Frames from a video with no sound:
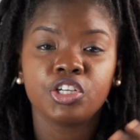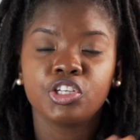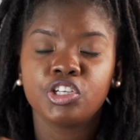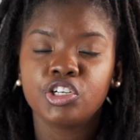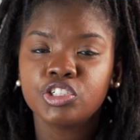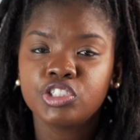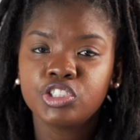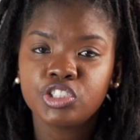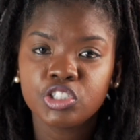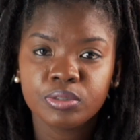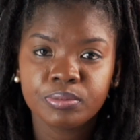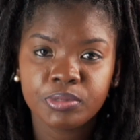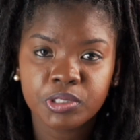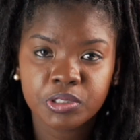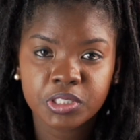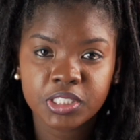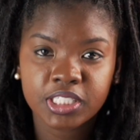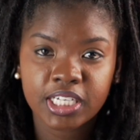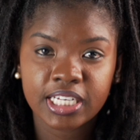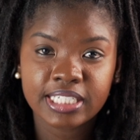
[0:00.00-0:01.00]
YouTube
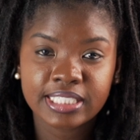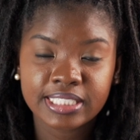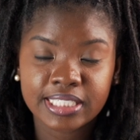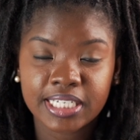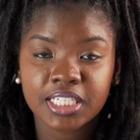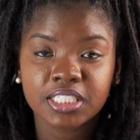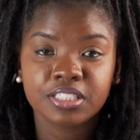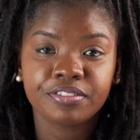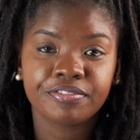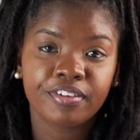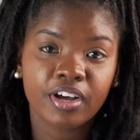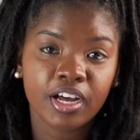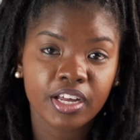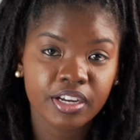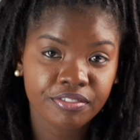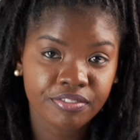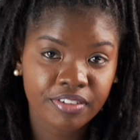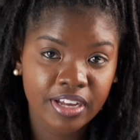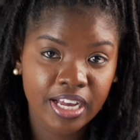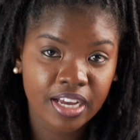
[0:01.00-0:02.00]
usually takes
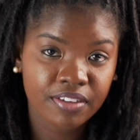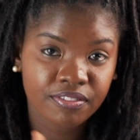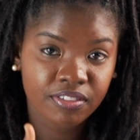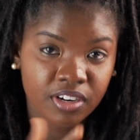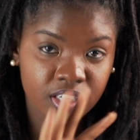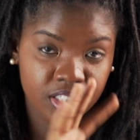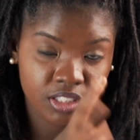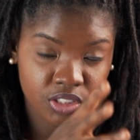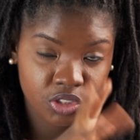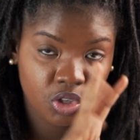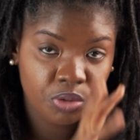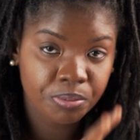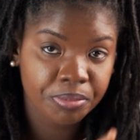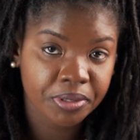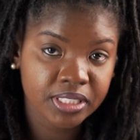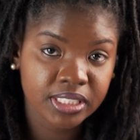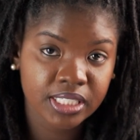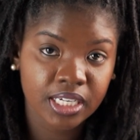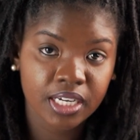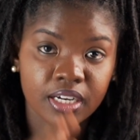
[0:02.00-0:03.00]
45 or so
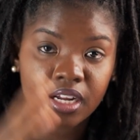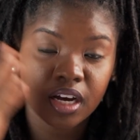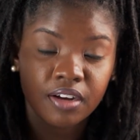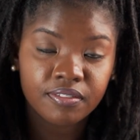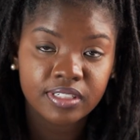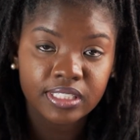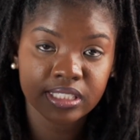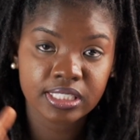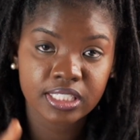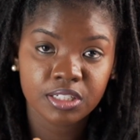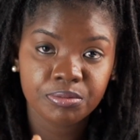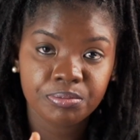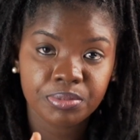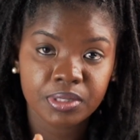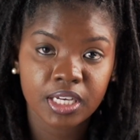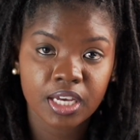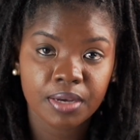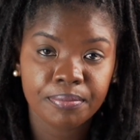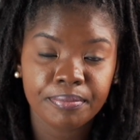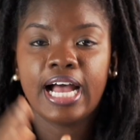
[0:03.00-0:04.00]
% of the
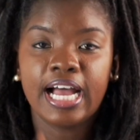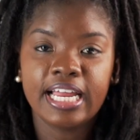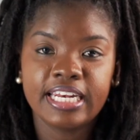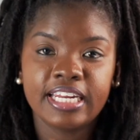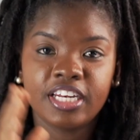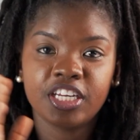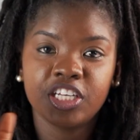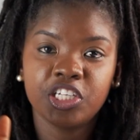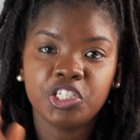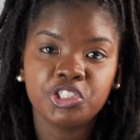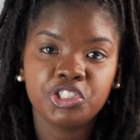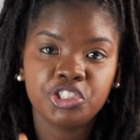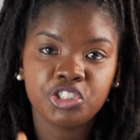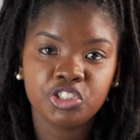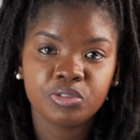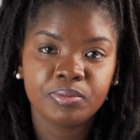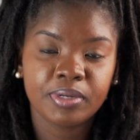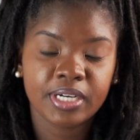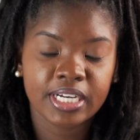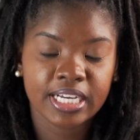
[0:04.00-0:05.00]
CPM, and then the
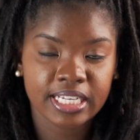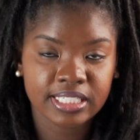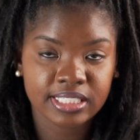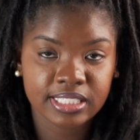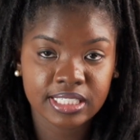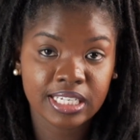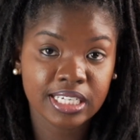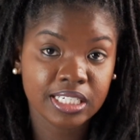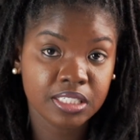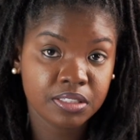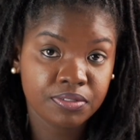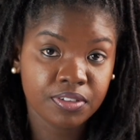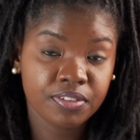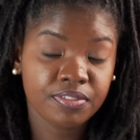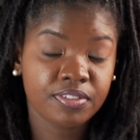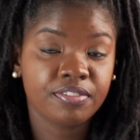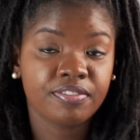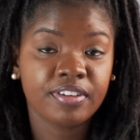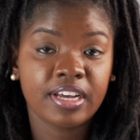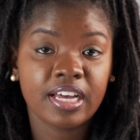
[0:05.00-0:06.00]
YouTuber gets the next
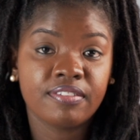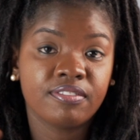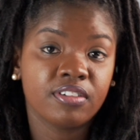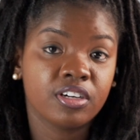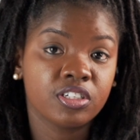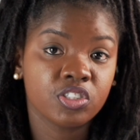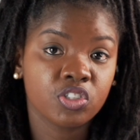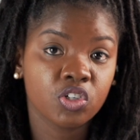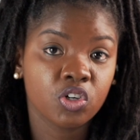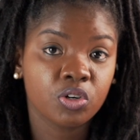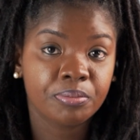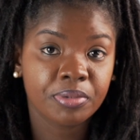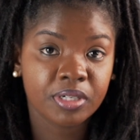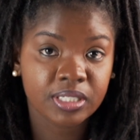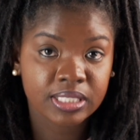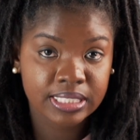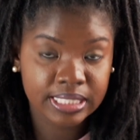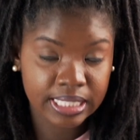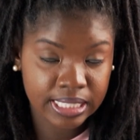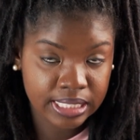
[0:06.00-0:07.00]
55 or so
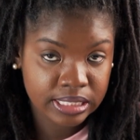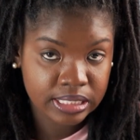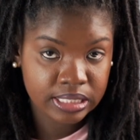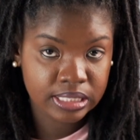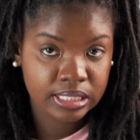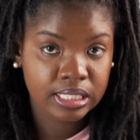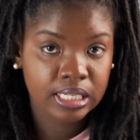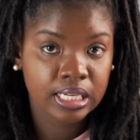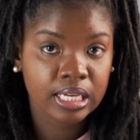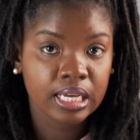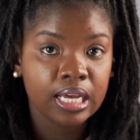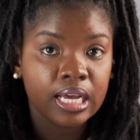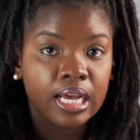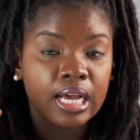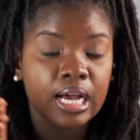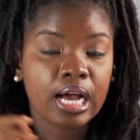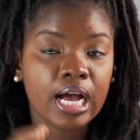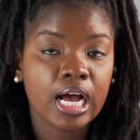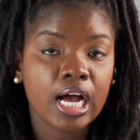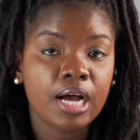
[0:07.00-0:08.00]
%.
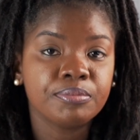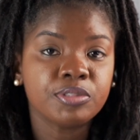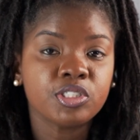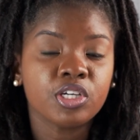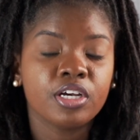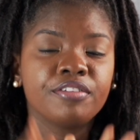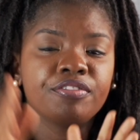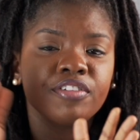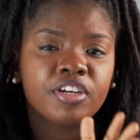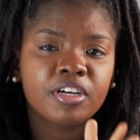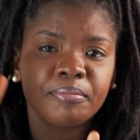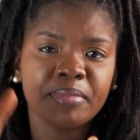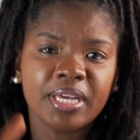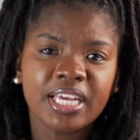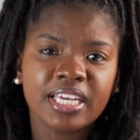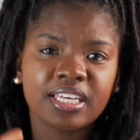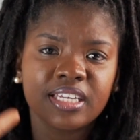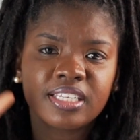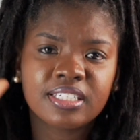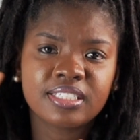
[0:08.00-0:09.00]
So if you're
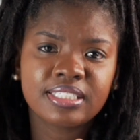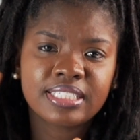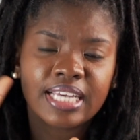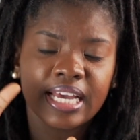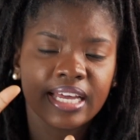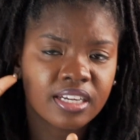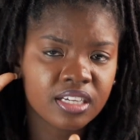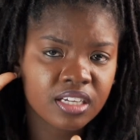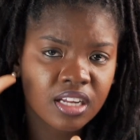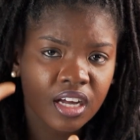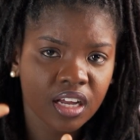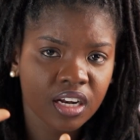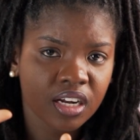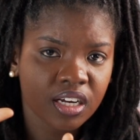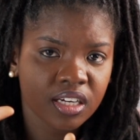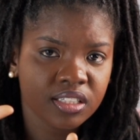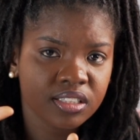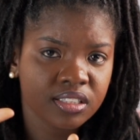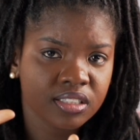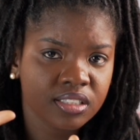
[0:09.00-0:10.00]
making
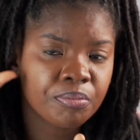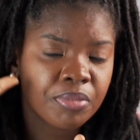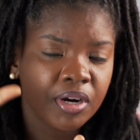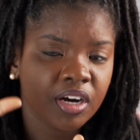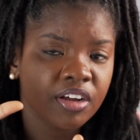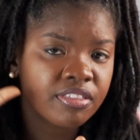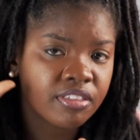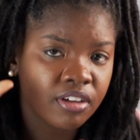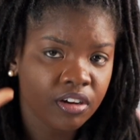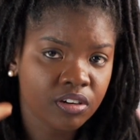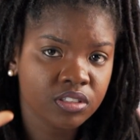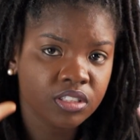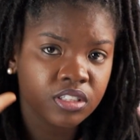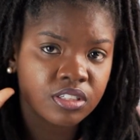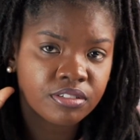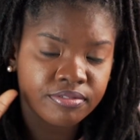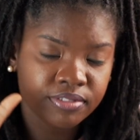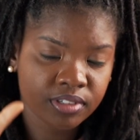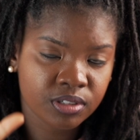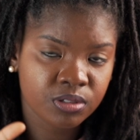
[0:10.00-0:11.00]
$10 per
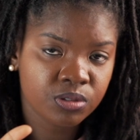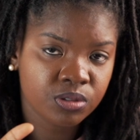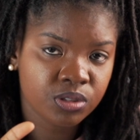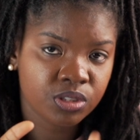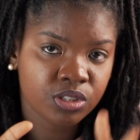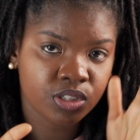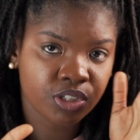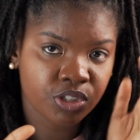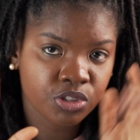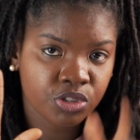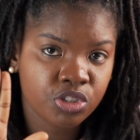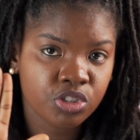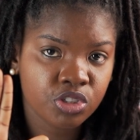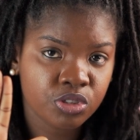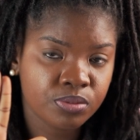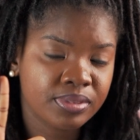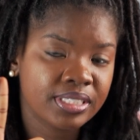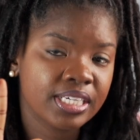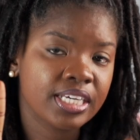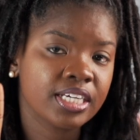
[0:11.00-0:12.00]
1,000 views,
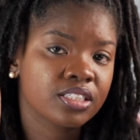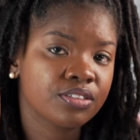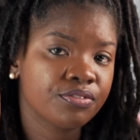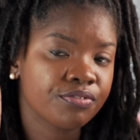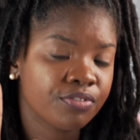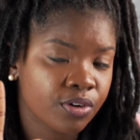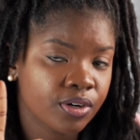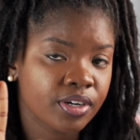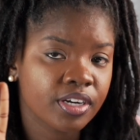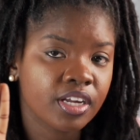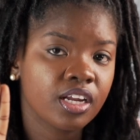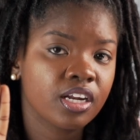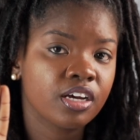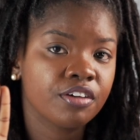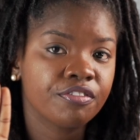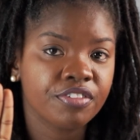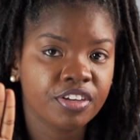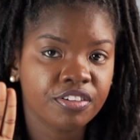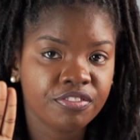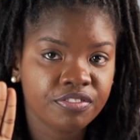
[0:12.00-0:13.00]
YouTube takes
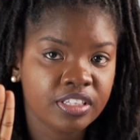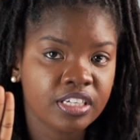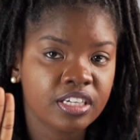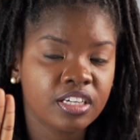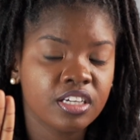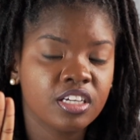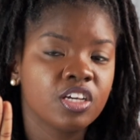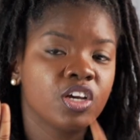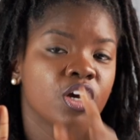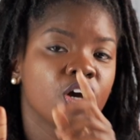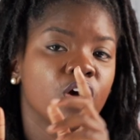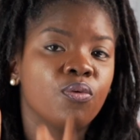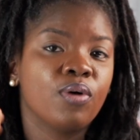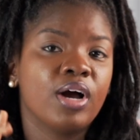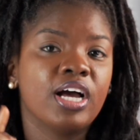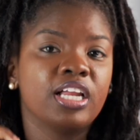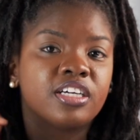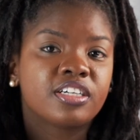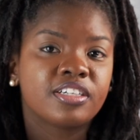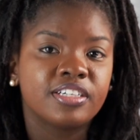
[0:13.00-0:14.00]
$4.50,
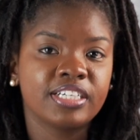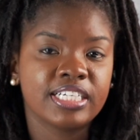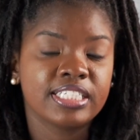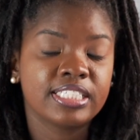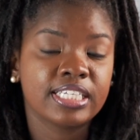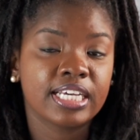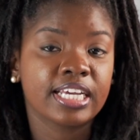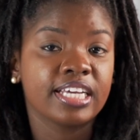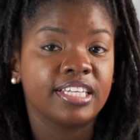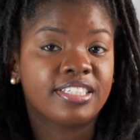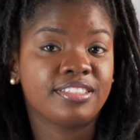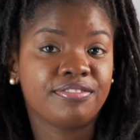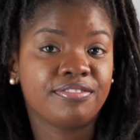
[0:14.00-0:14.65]
while the creator gets